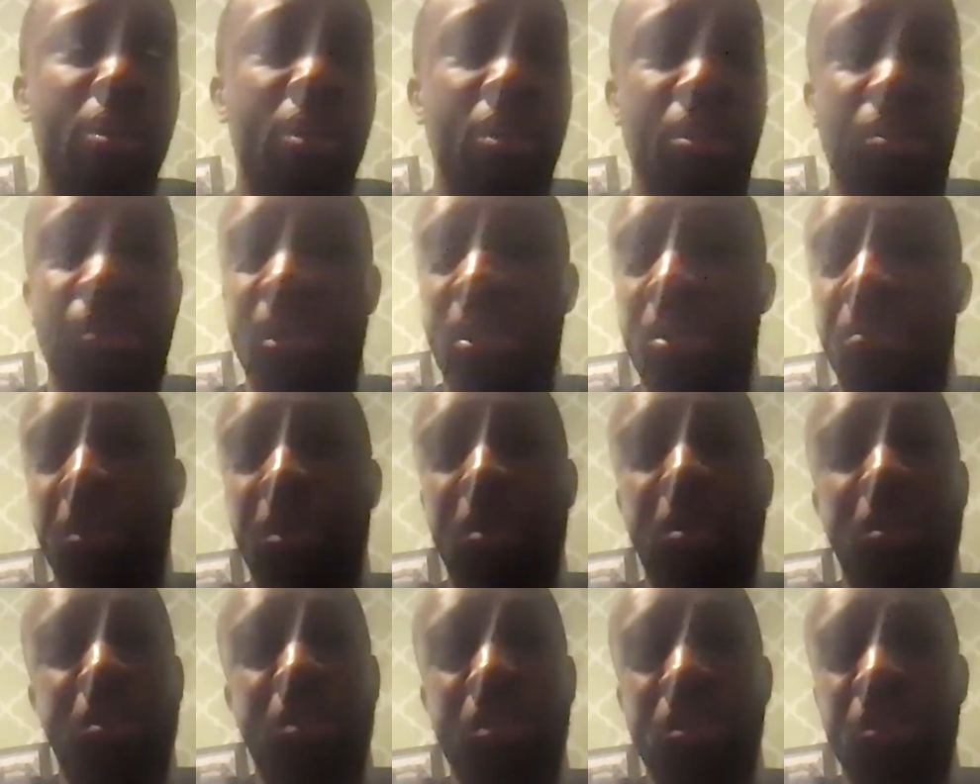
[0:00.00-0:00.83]
might be
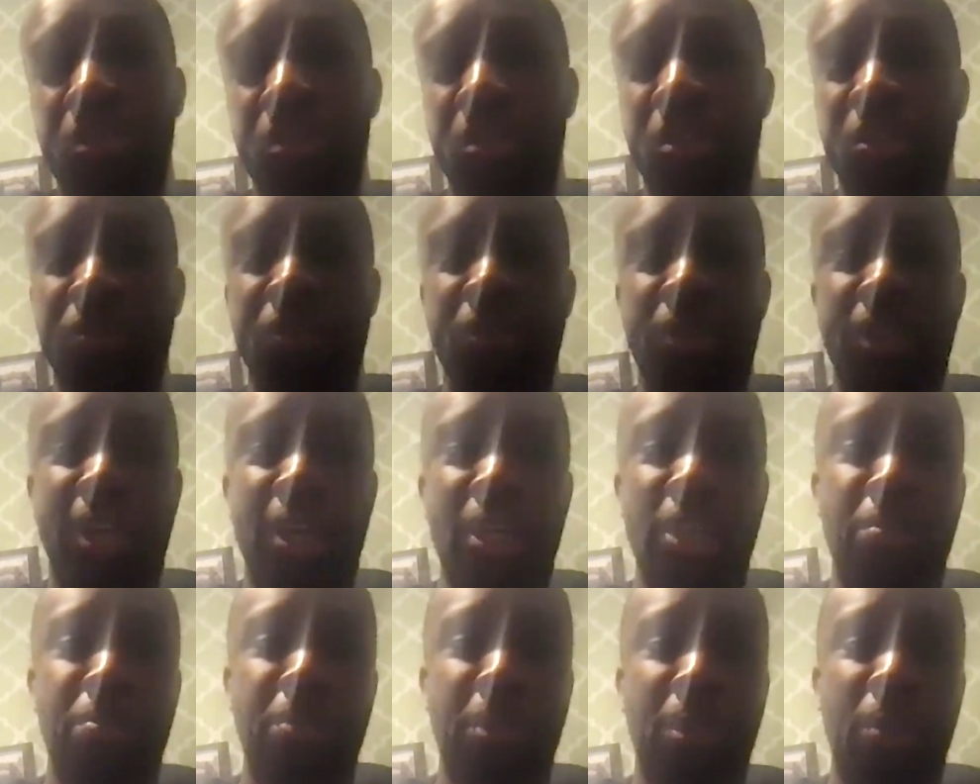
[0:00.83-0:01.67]
used to vacate
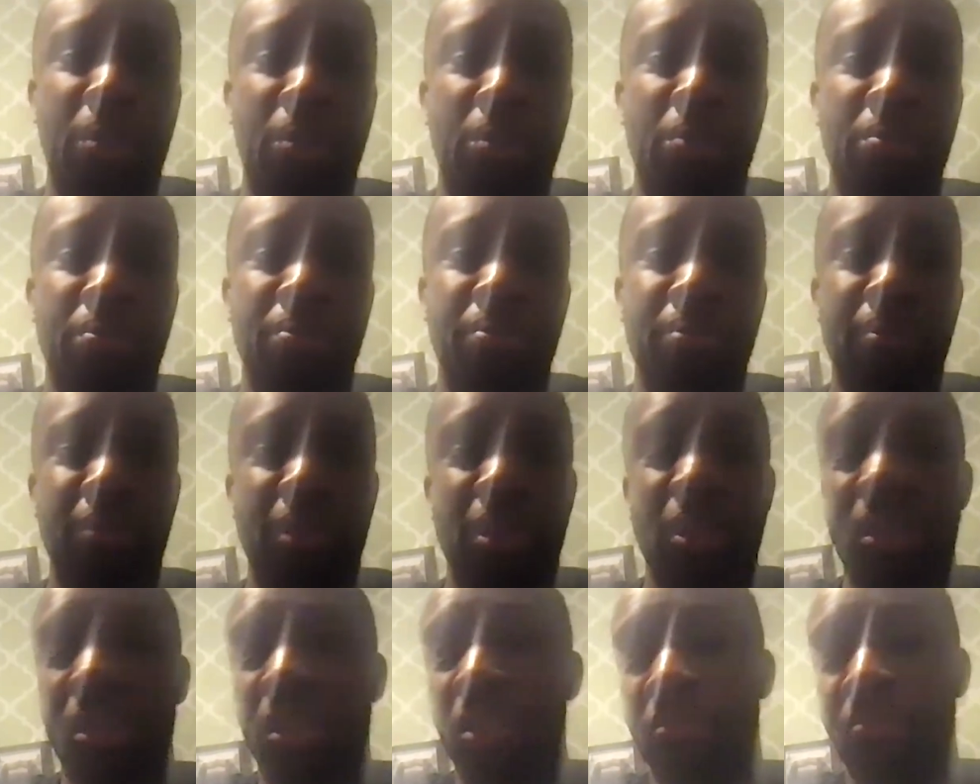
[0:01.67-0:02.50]
his belt
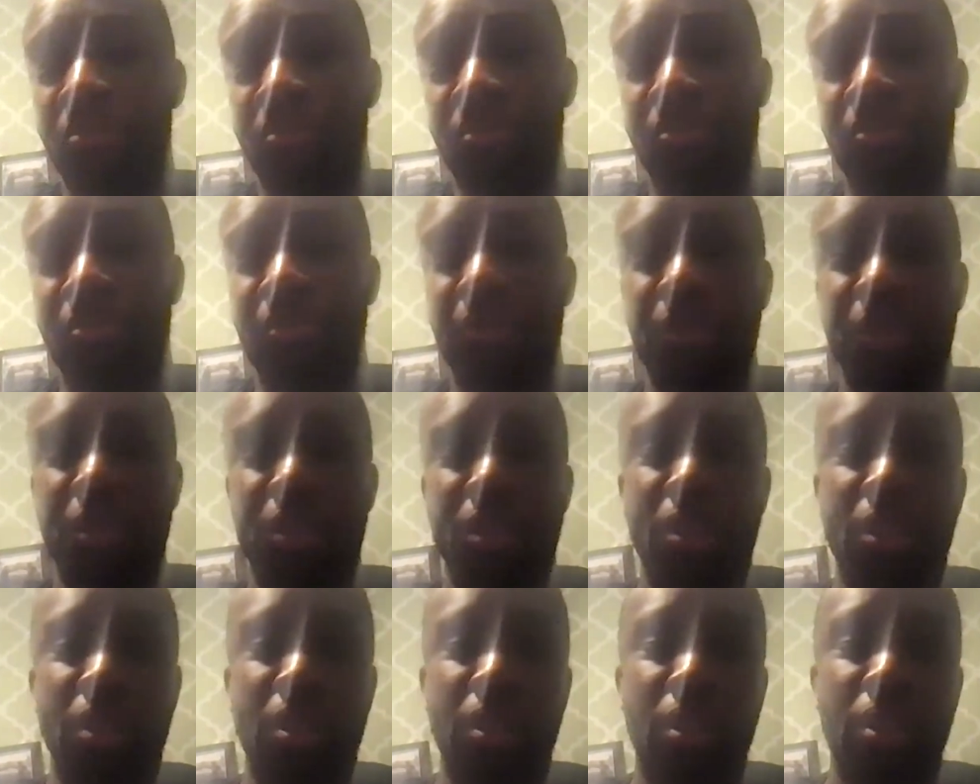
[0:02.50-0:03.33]
and
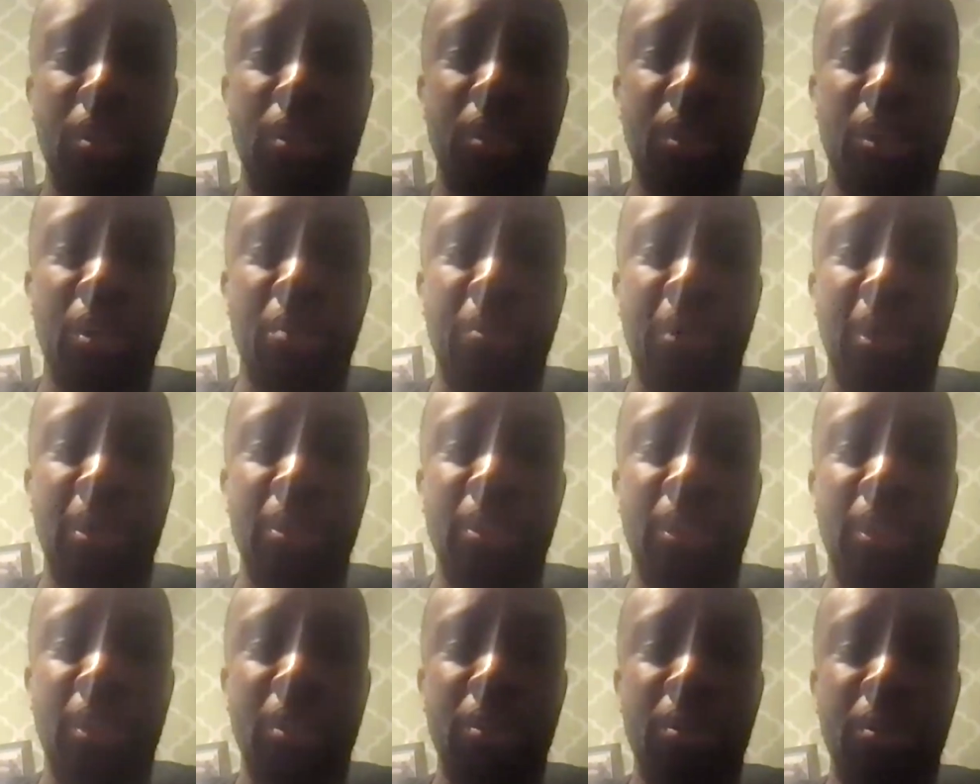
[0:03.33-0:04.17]
then about
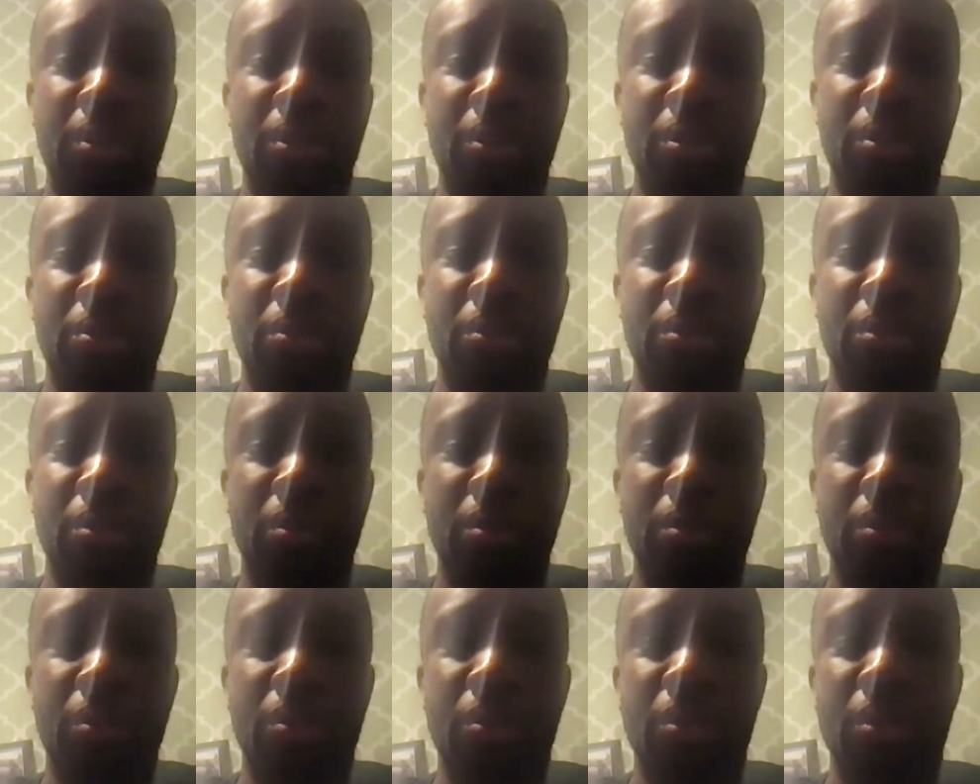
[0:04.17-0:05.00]
now the news,
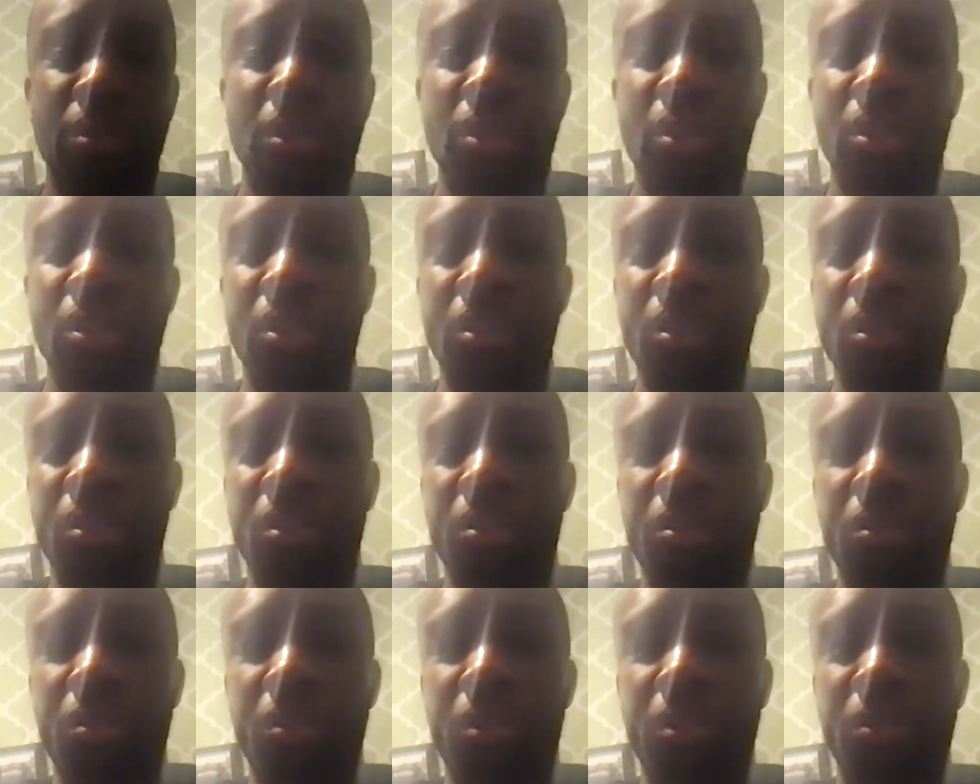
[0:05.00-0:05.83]

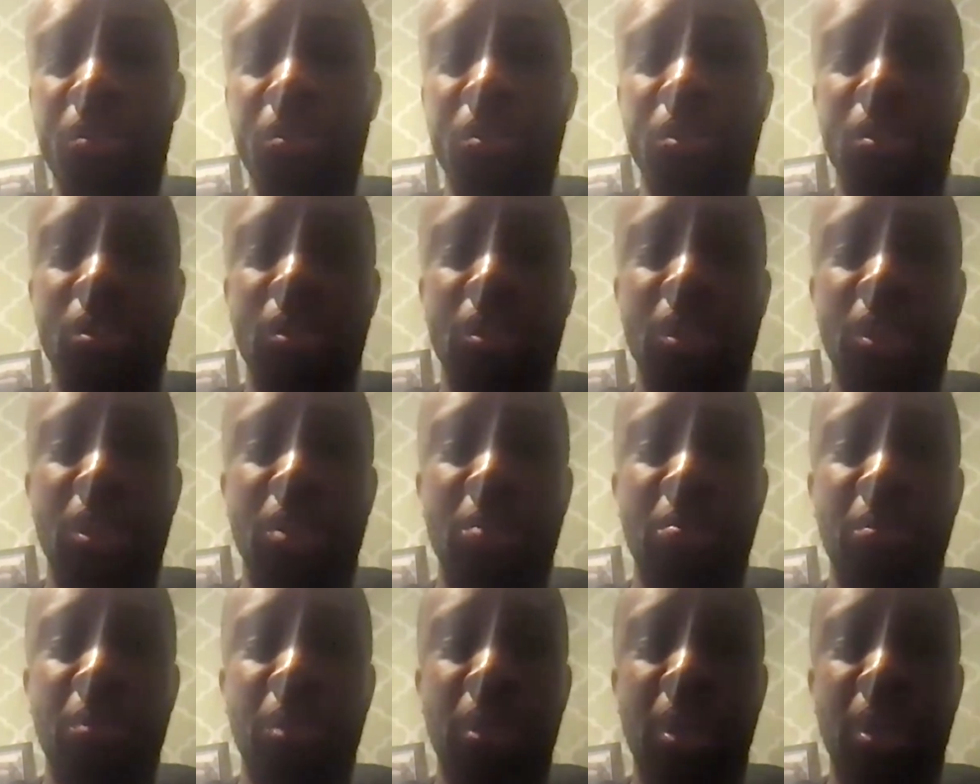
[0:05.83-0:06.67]
newly owns
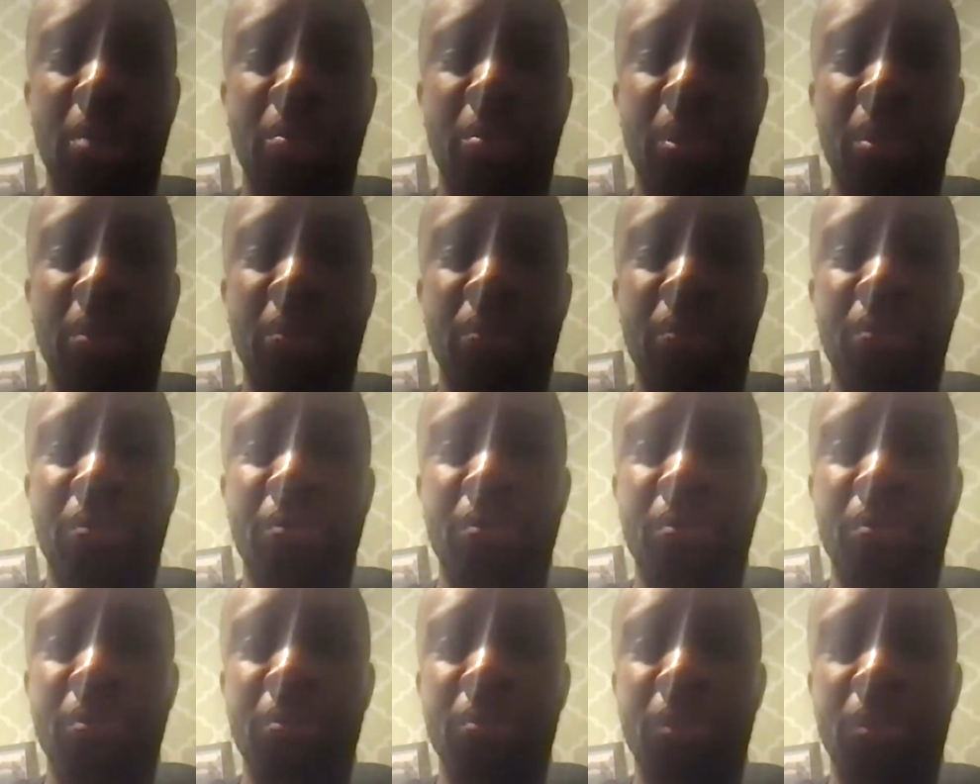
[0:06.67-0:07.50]
IBF,
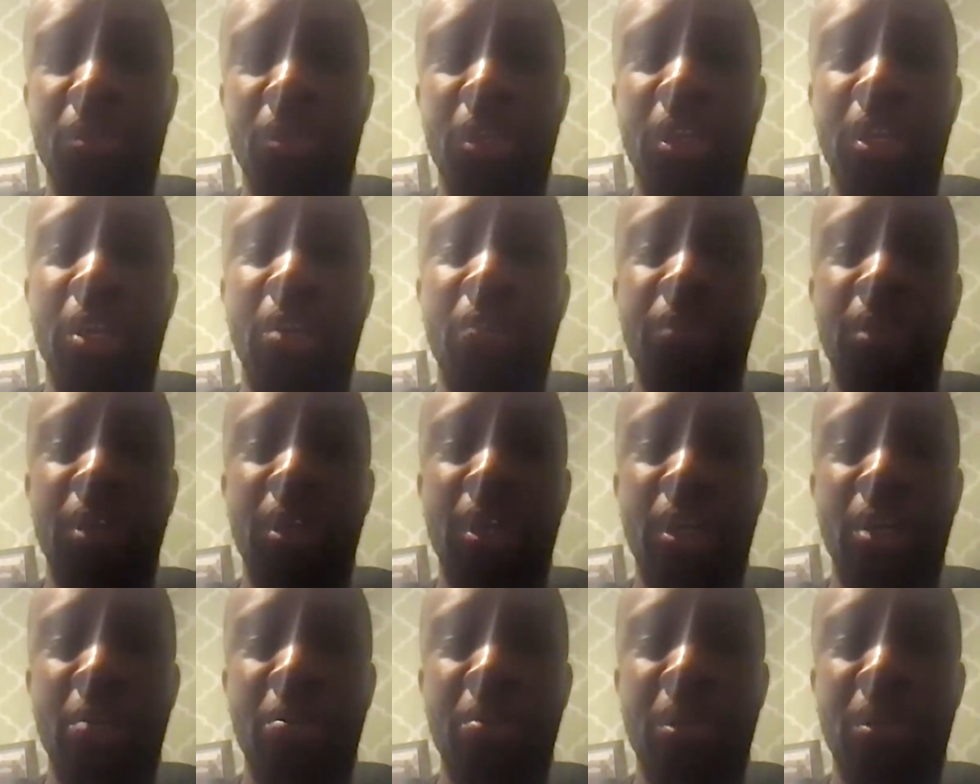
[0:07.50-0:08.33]
Elevate
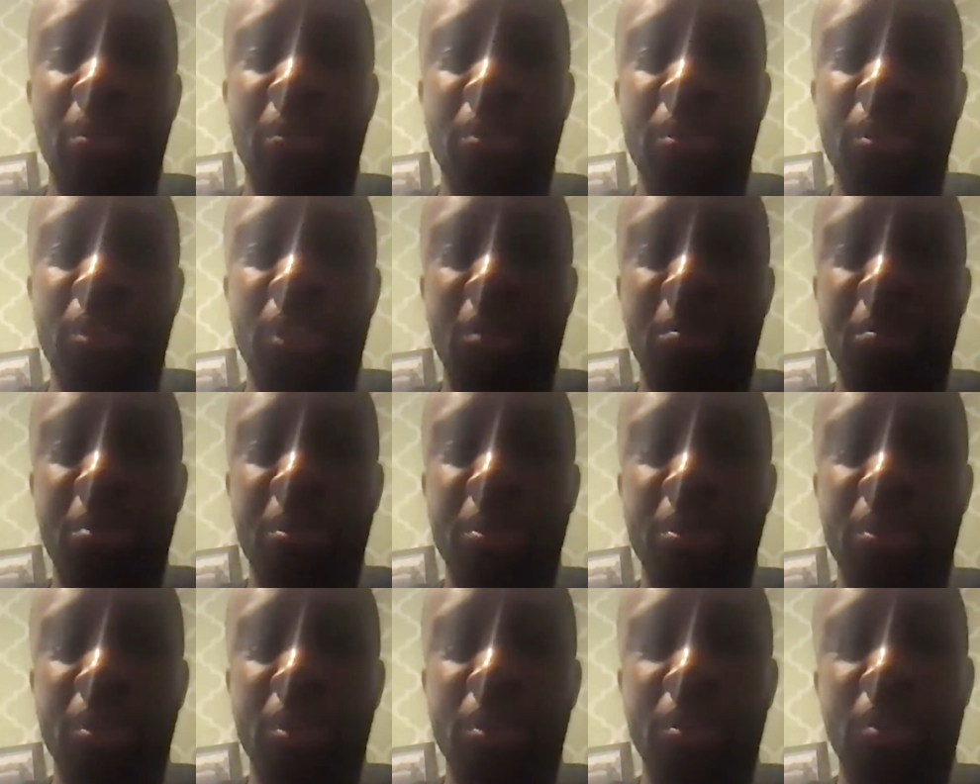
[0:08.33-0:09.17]
IBF
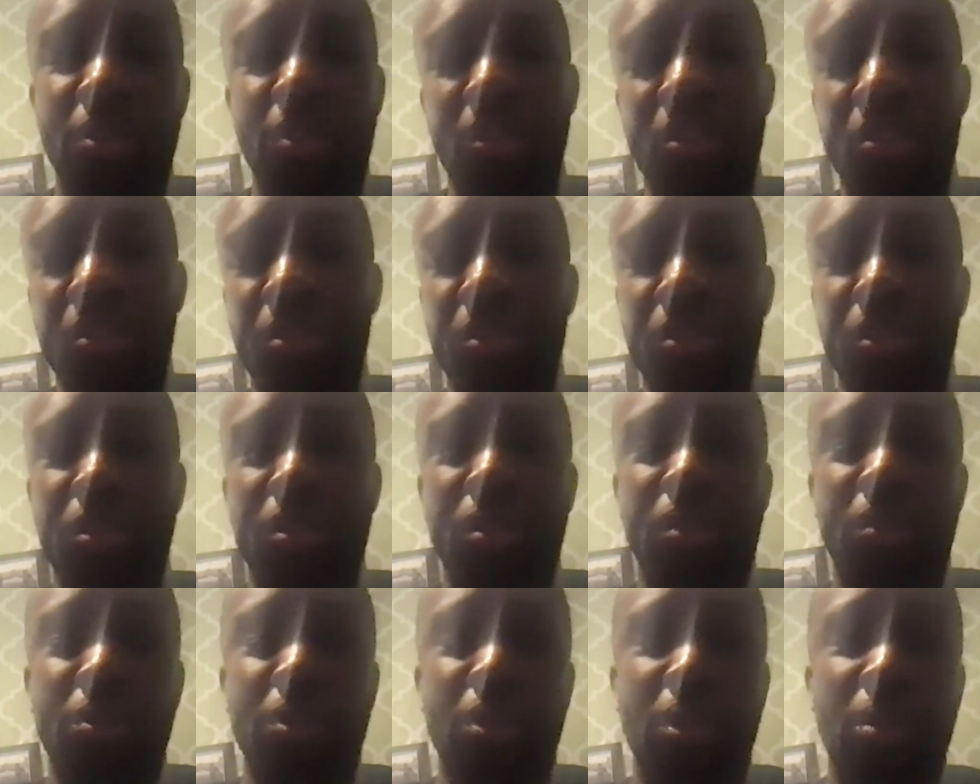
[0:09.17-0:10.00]

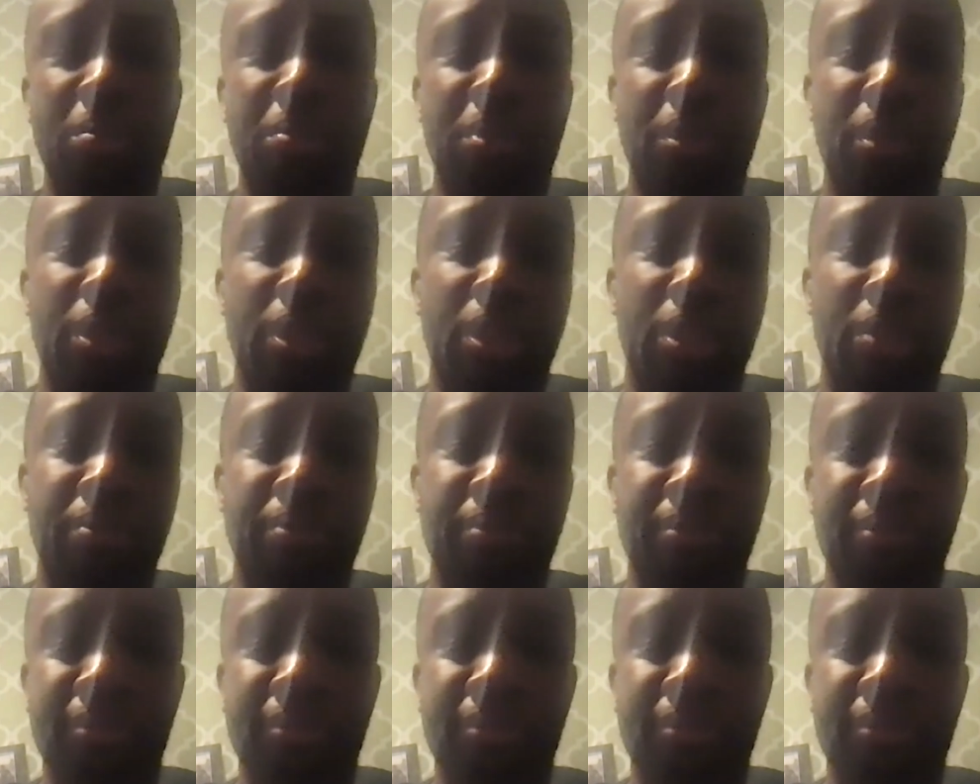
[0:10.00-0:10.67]
champion now.